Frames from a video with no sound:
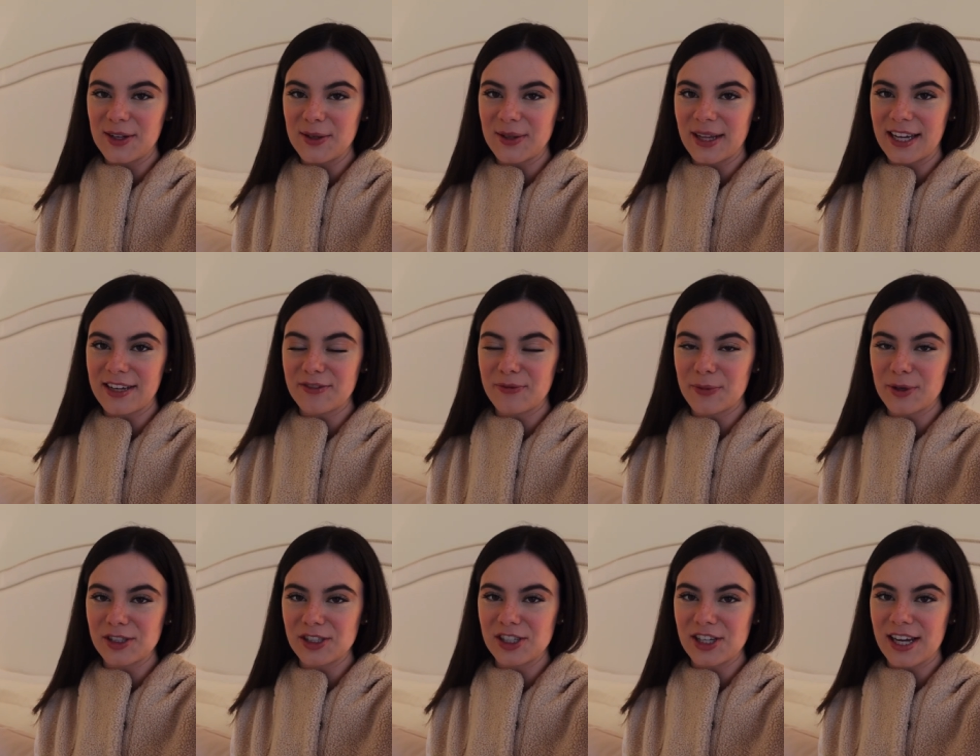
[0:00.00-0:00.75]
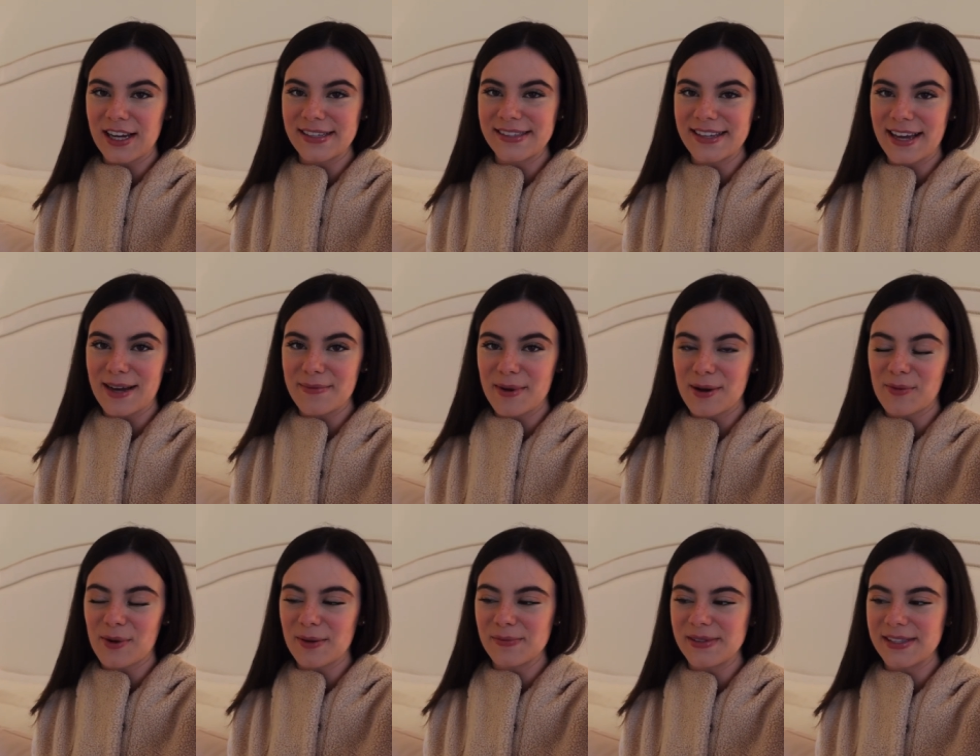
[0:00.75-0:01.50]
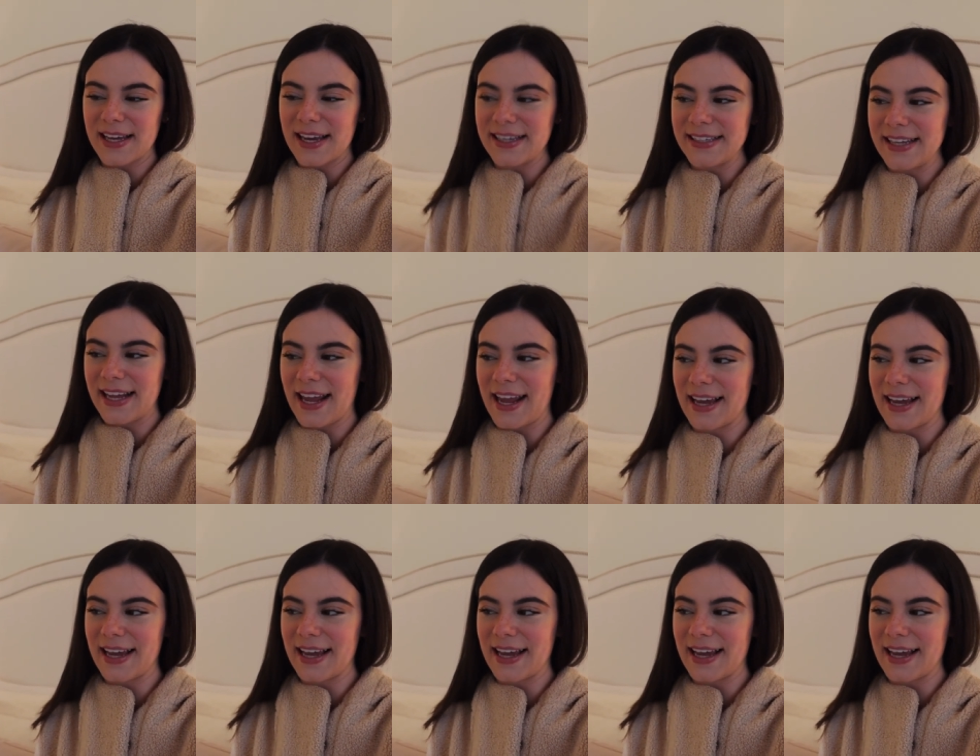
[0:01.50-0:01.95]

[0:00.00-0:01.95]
new line of merchandise on my website.